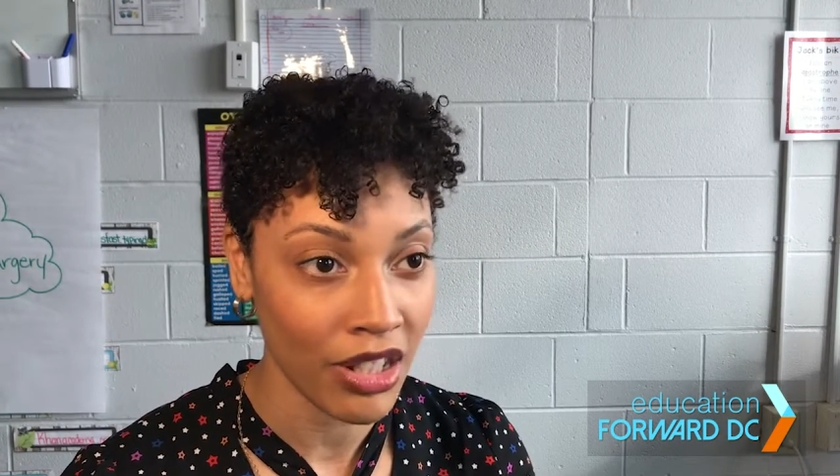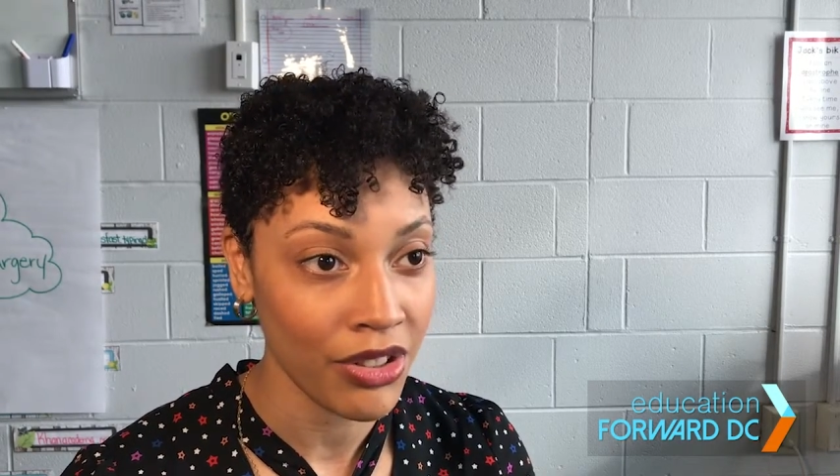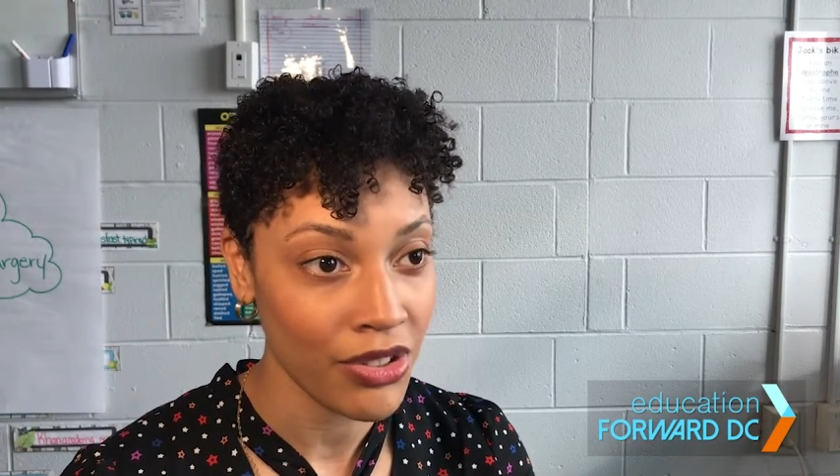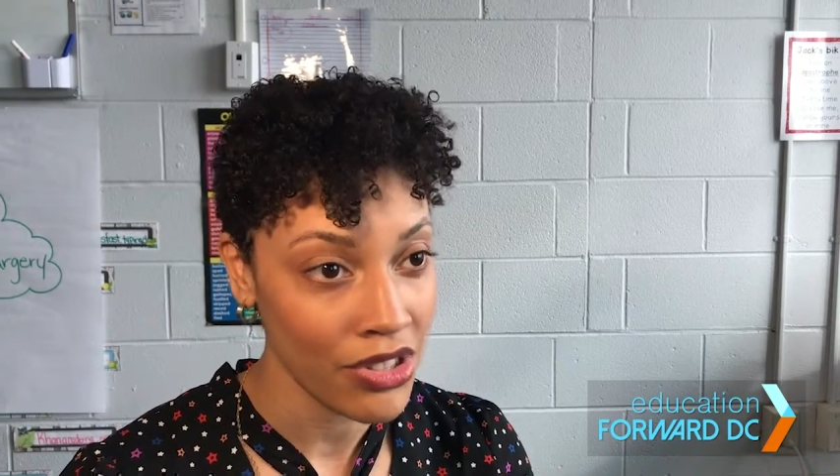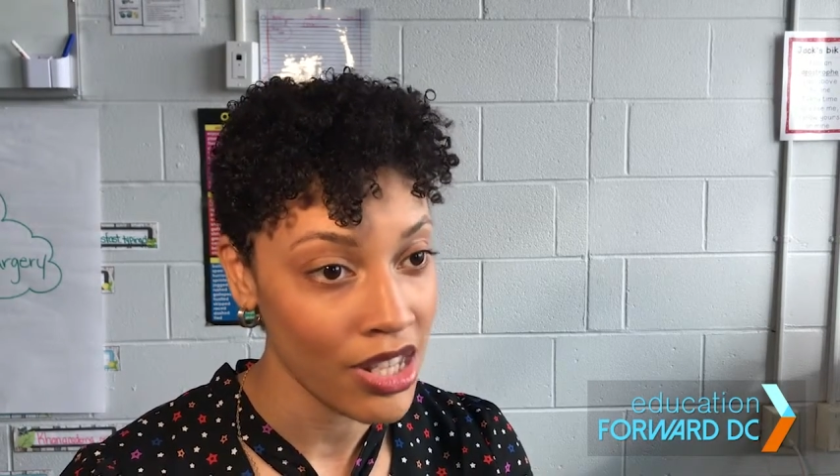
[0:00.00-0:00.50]

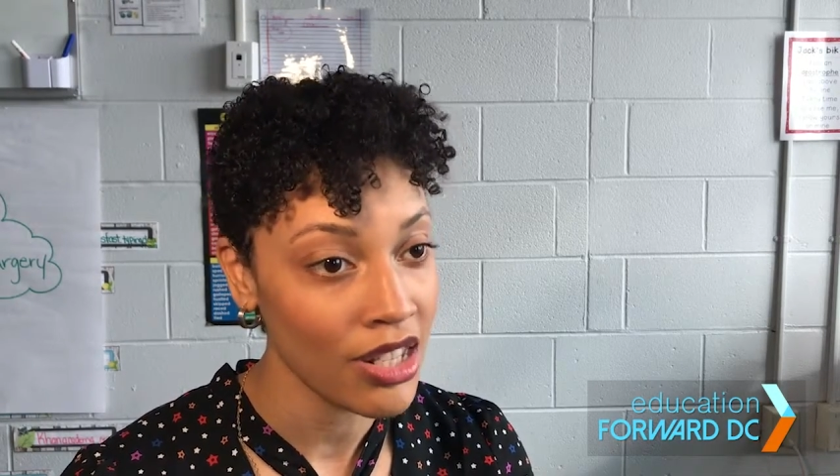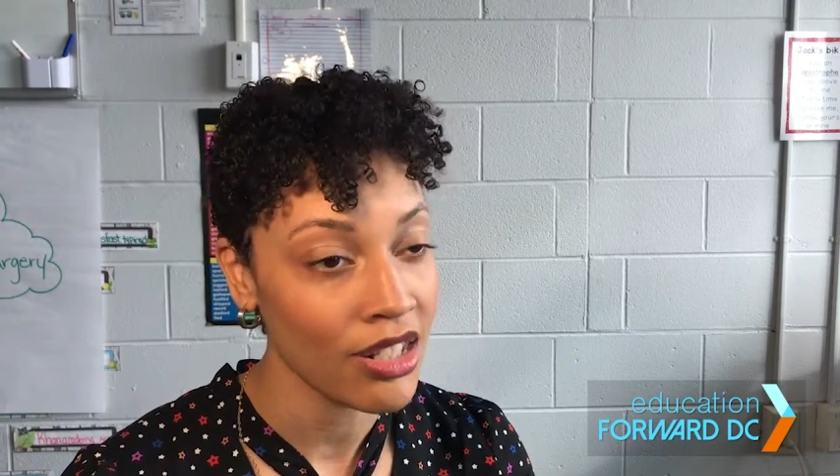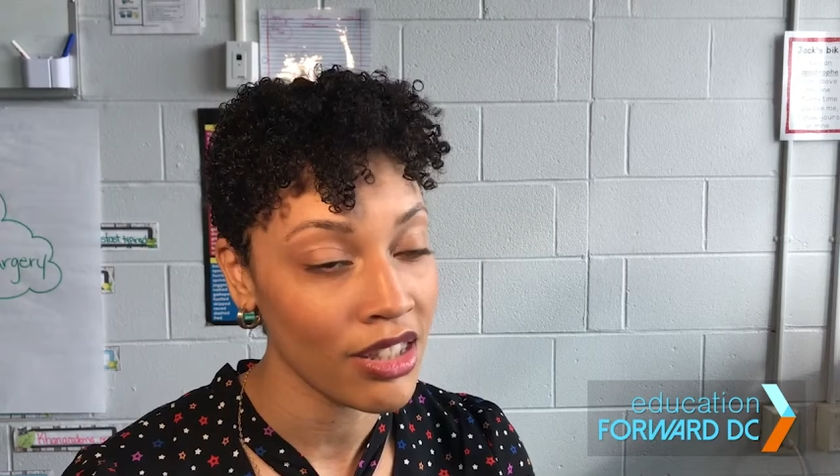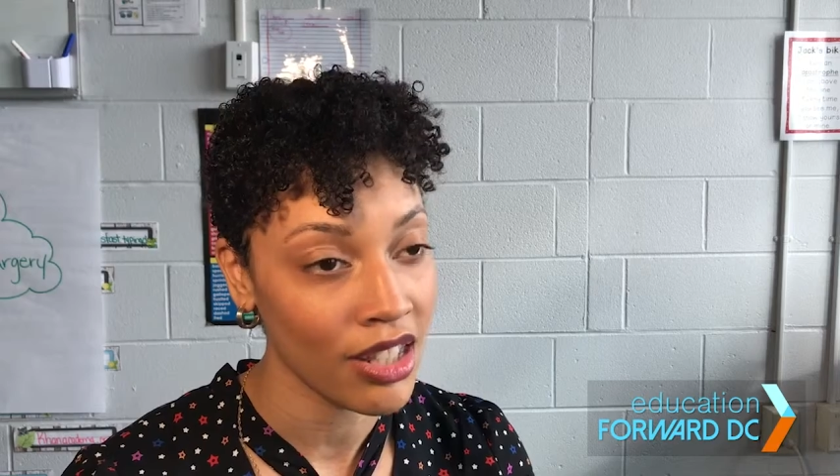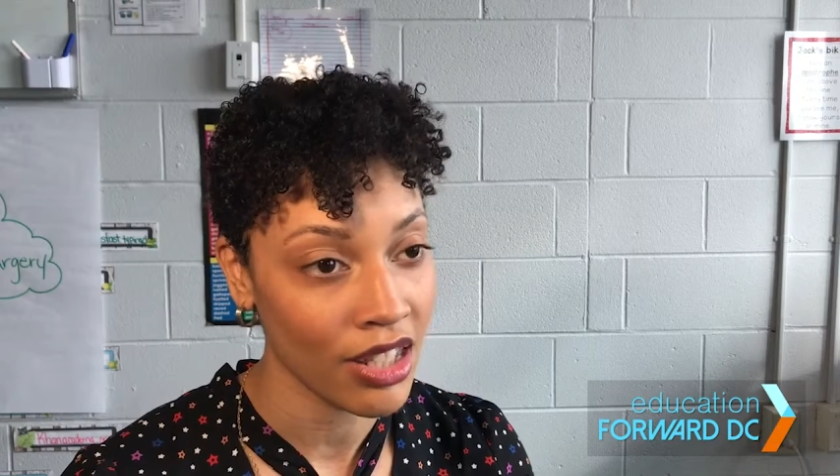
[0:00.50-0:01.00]
understand
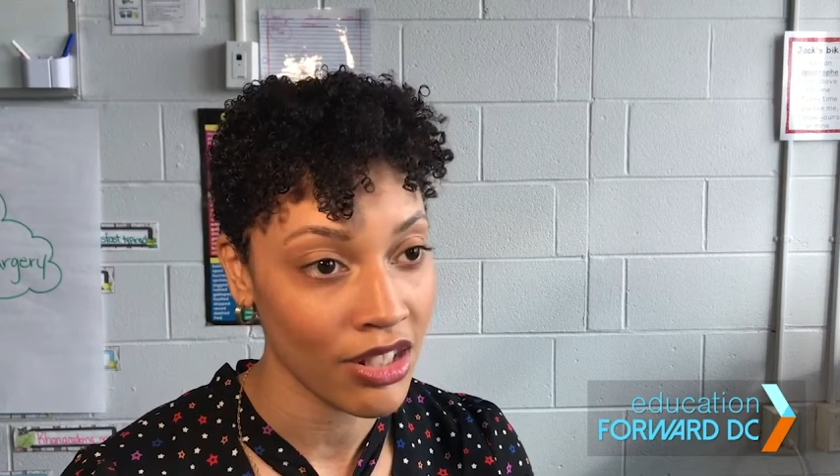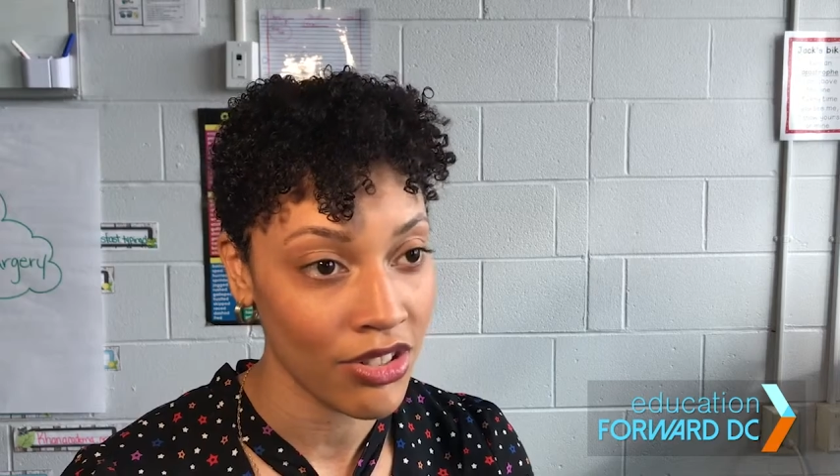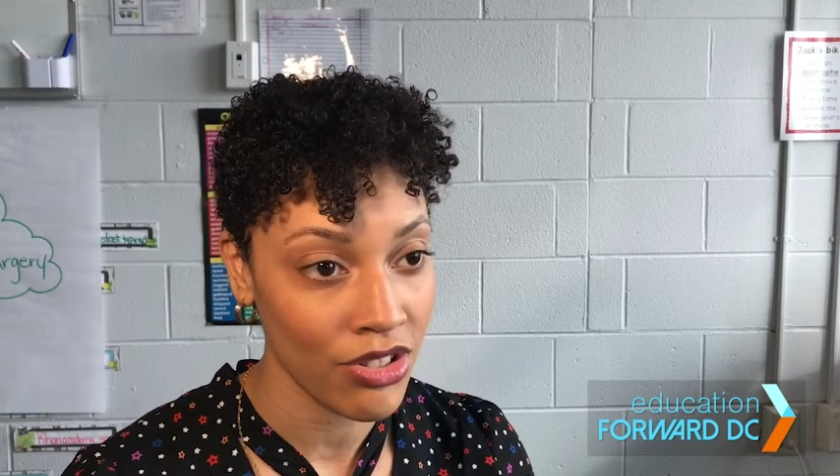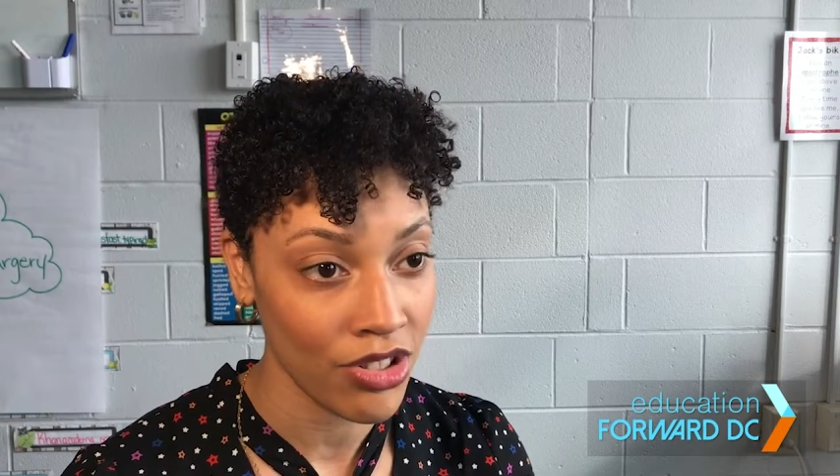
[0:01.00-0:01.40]
and they can